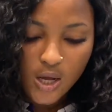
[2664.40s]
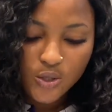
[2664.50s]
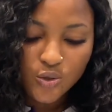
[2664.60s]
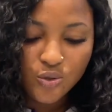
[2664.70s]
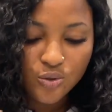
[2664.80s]

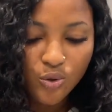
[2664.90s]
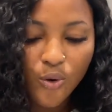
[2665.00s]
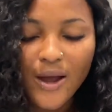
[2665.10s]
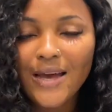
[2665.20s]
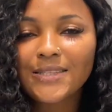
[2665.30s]
So
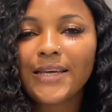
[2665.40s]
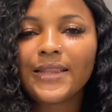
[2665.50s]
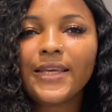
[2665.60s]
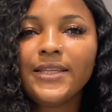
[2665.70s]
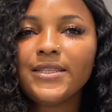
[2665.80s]
guys, I
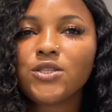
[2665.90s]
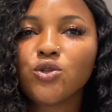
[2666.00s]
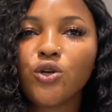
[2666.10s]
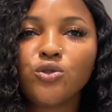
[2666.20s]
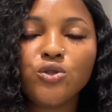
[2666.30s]
think this is
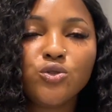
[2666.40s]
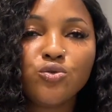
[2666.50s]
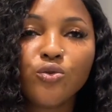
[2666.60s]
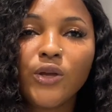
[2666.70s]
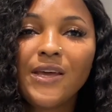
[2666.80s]
all you need to
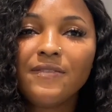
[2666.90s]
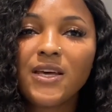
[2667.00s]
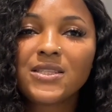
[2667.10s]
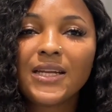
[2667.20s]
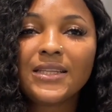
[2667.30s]
know. If
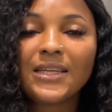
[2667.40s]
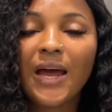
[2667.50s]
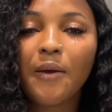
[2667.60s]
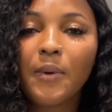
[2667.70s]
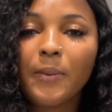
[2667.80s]
there's anything
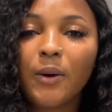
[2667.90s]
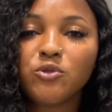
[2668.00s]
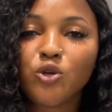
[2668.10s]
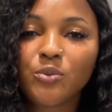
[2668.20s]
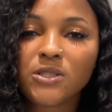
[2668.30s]
I remember, I'll
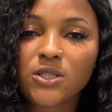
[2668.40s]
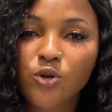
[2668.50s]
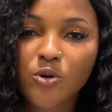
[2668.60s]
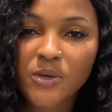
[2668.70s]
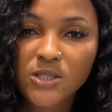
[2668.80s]
drop it in the
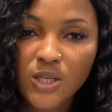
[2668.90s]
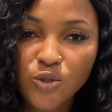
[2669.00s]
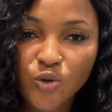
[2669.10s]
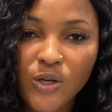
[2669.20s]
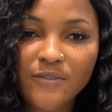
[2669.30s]
comment
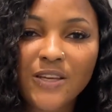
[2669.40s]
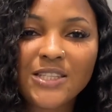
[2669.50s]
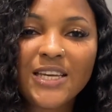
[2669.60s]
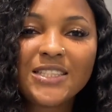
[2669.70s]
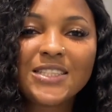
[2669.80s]
section. If there's
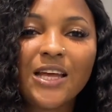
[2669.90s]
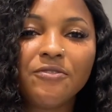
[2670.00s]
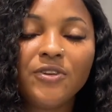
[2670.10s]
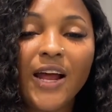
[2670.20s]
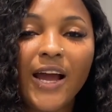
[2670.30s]
anything I
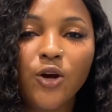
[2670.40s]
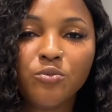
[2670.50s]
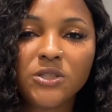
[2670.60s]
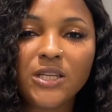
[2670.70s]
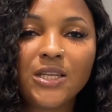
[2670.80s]
feel like I
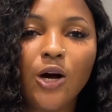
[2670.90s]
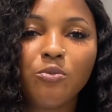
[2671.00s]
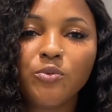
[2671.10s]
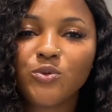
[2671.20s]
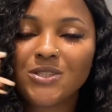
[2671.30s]
omitted, I'll
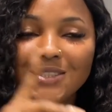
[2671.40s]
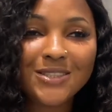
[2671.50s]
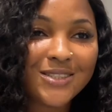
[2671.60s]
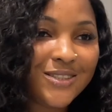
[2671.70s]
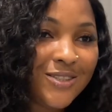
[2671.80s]
be putting it
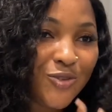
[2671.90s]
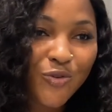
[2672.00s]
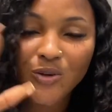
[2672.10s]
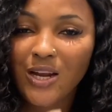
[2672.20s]
in the screen.